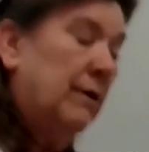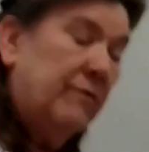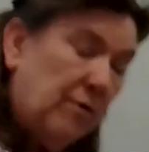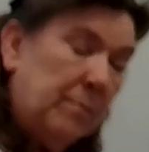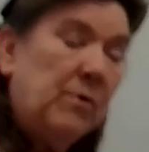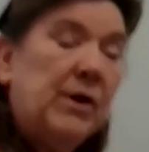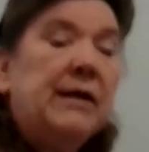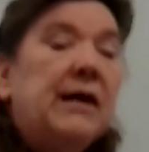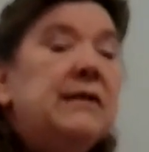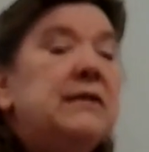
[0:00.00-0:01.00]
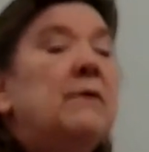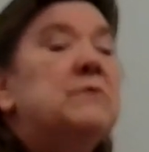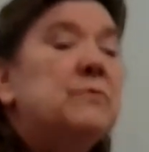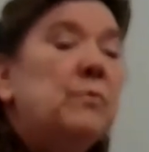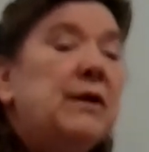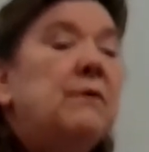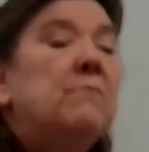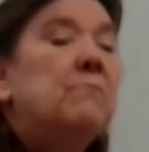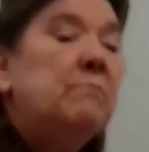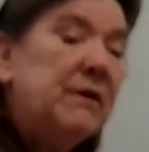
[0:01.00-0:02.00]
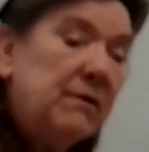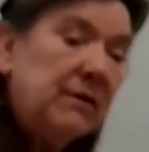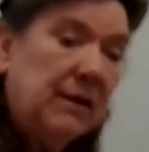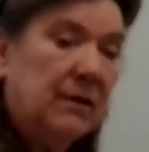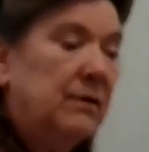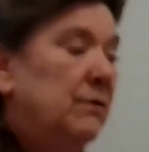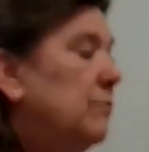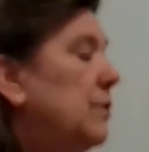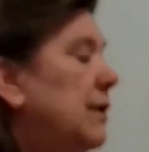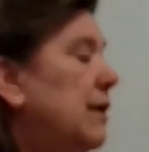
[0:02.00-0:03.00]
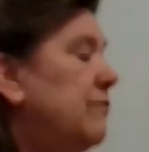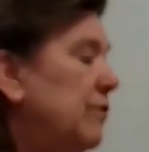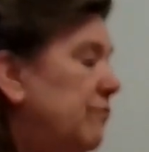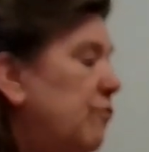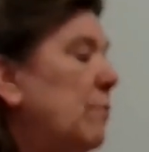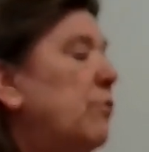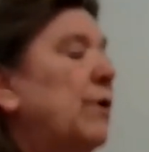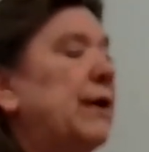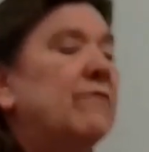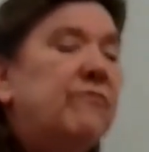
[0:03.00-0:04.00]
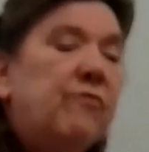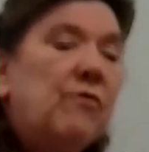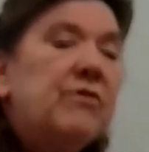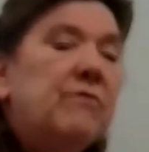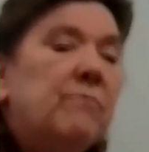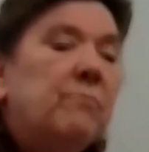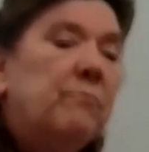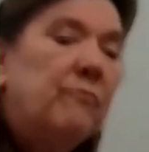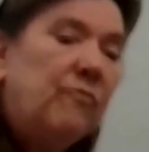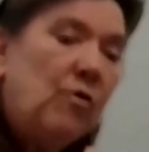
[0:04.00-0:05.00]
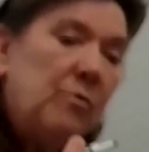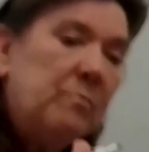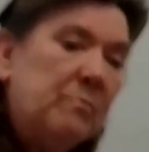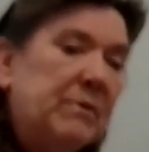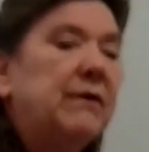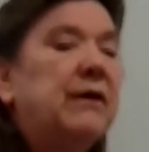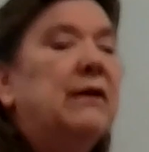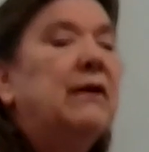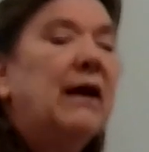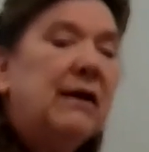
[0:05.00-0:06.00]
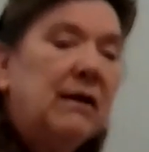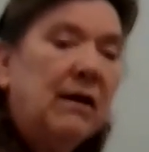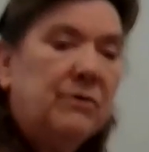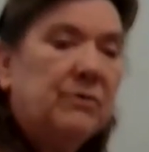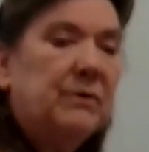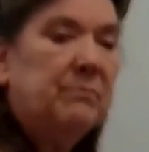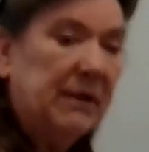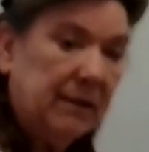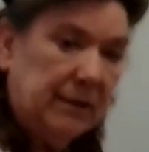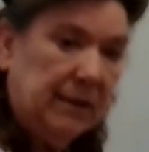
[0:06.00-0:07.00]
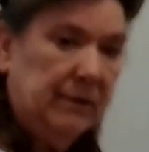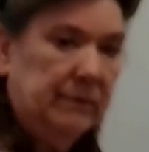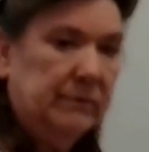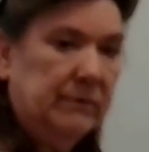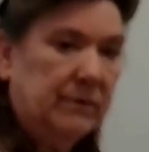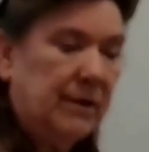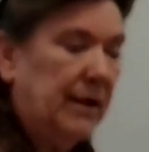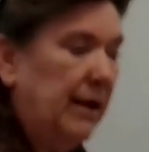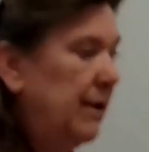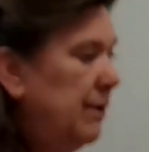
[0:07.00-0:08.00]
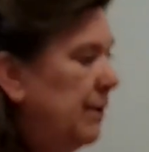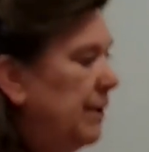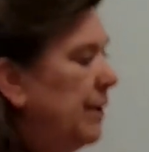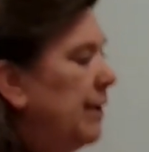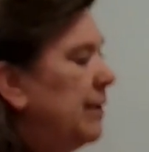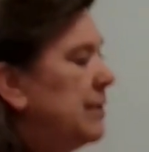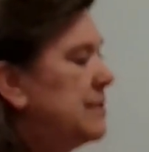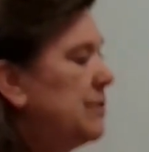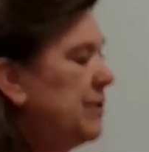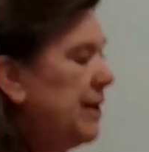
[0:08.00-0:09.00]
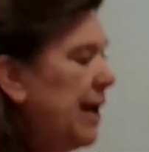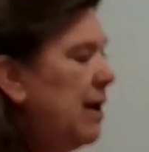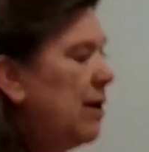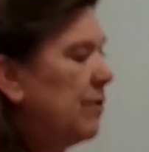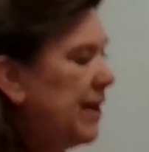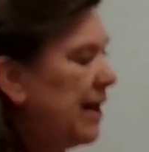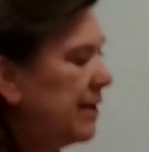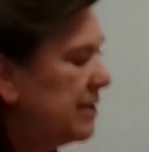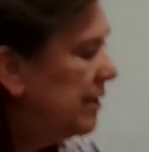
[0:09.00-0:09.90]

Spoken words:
4.9 times 1 billion will give you 4,900,000,000. Okay? So now that